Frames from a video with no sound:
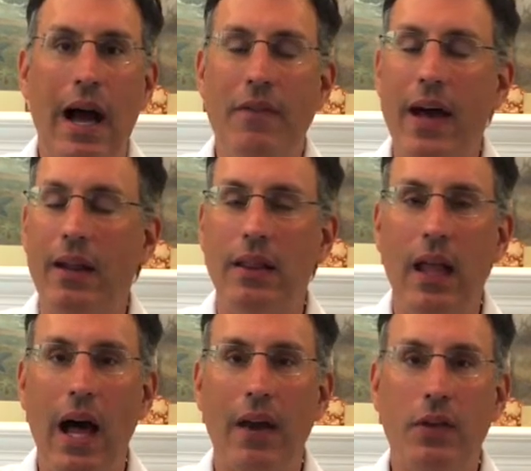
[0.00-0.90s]
I've had a
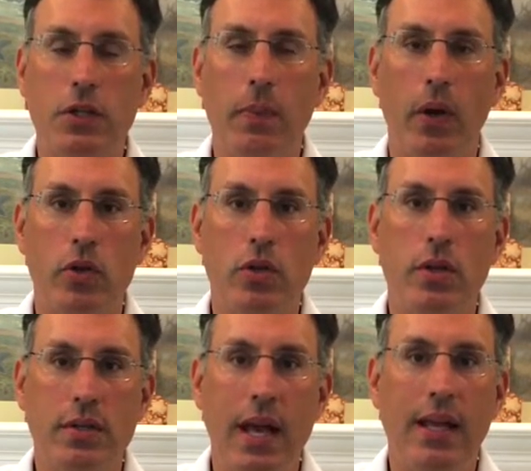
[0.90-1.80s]
lot of experience
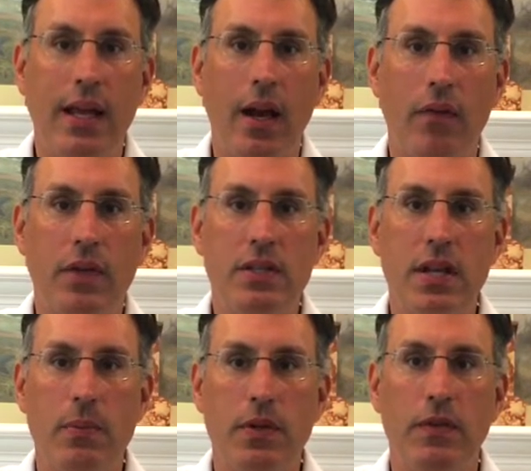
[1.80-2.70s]
taking care of these
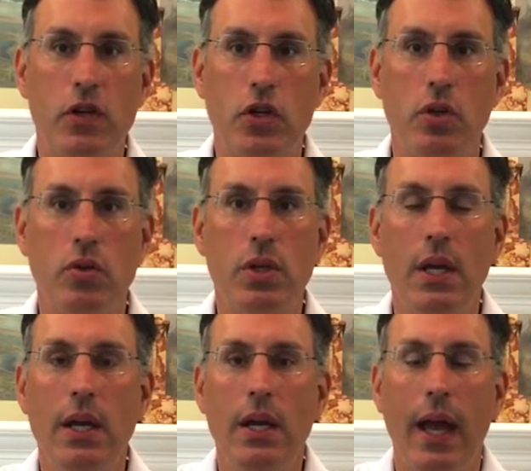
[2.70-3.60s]
types of issues,
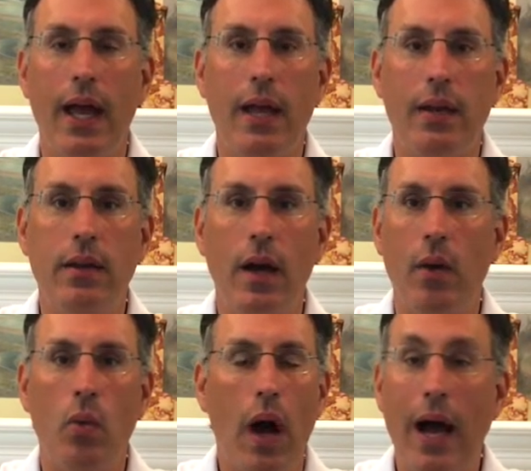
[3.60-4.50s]
And
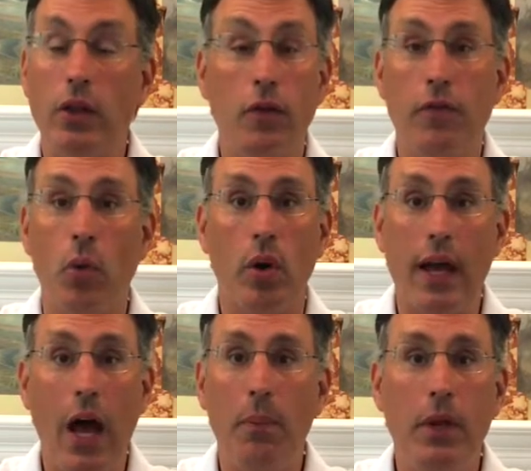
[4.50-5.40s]
I look forward
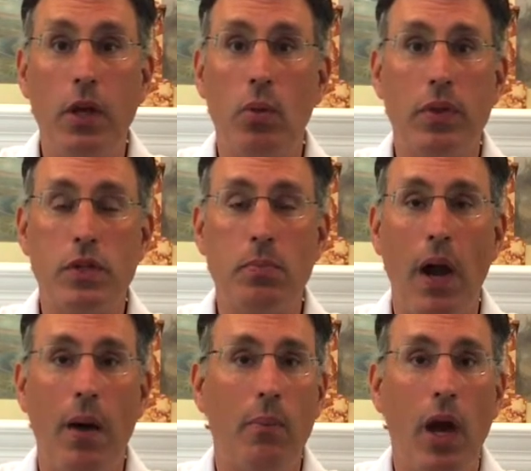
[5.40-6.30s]
to helping you with this
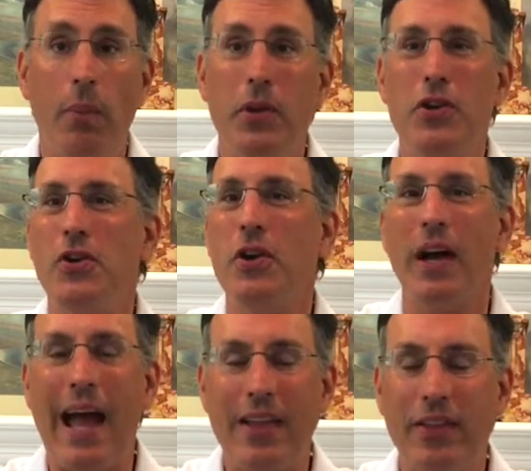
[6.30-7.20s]
problem, or helping your
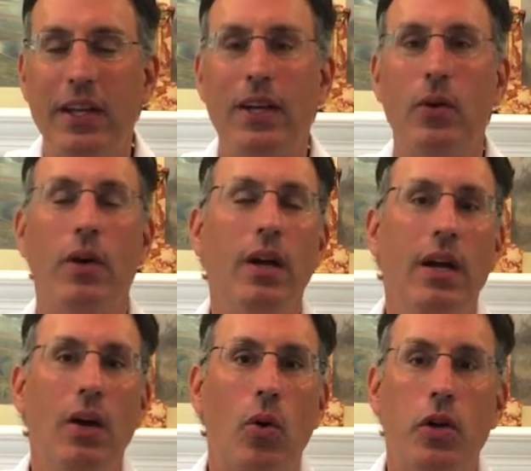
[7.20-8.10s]
young athlete or
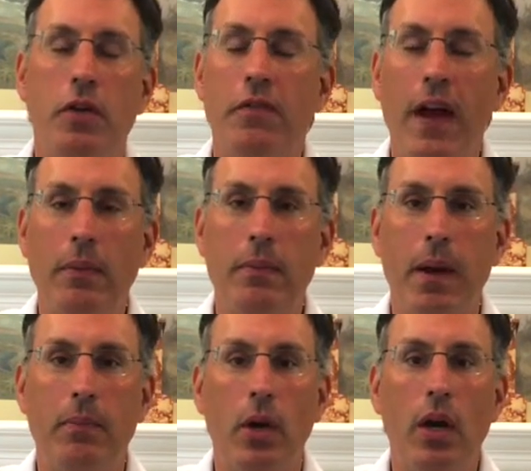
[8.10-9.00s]
your family
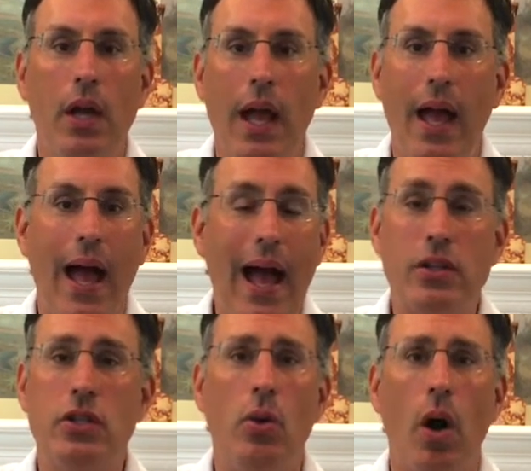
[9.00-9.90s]
member,
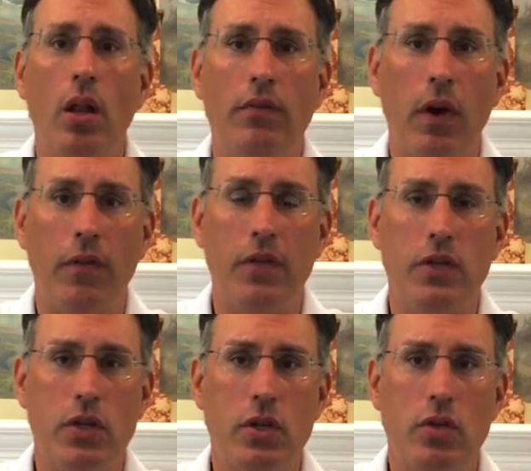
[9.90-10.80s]
as do all of our
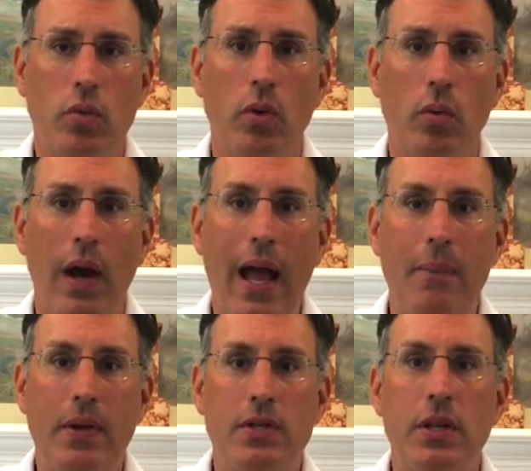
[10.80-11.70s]
physicians. We're
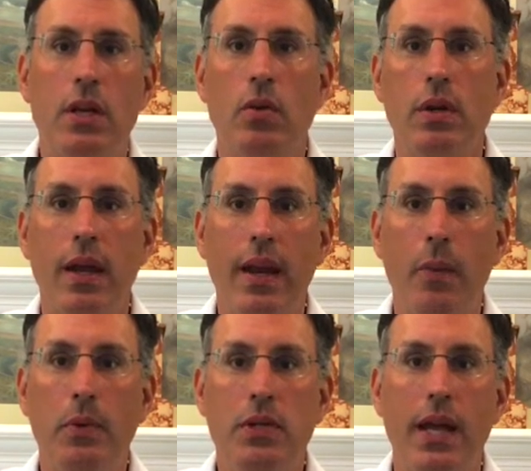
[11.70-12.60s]
happy to see you and
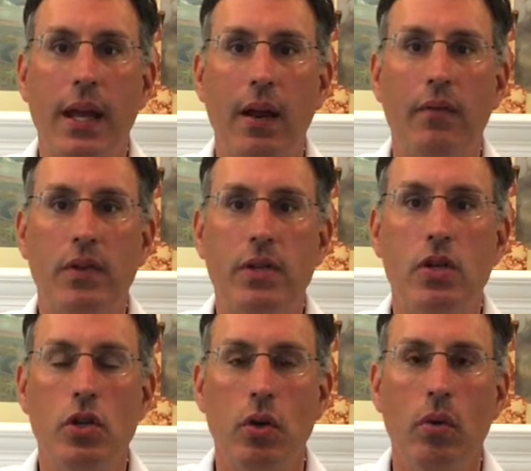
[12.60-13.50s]
help you take care of this
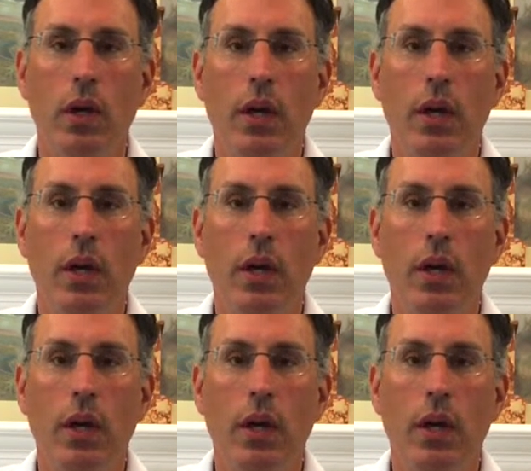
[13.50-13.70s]
issue.